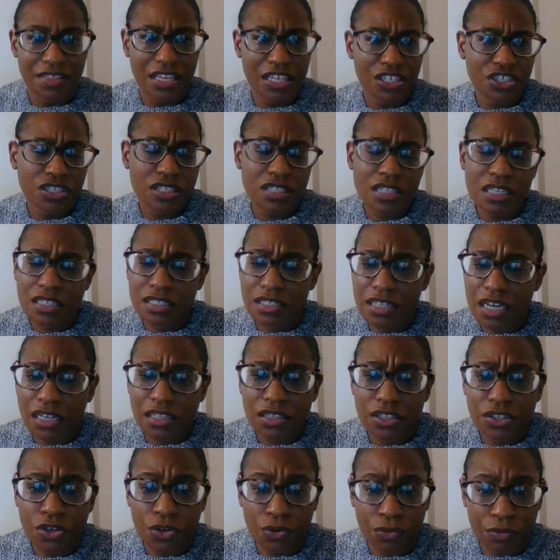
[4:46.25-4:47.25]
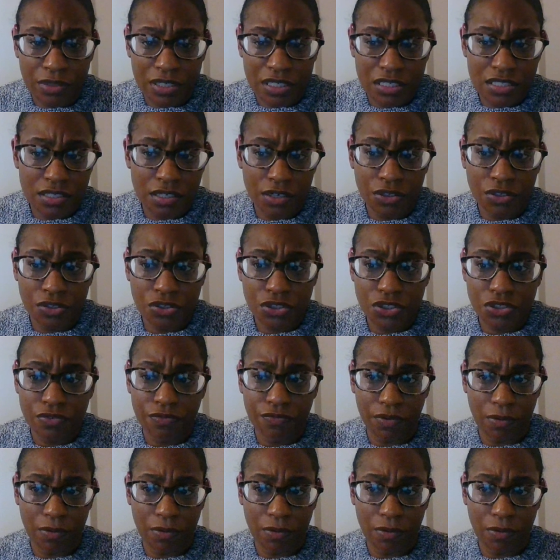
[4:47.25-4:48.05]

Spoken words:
they just conducted a research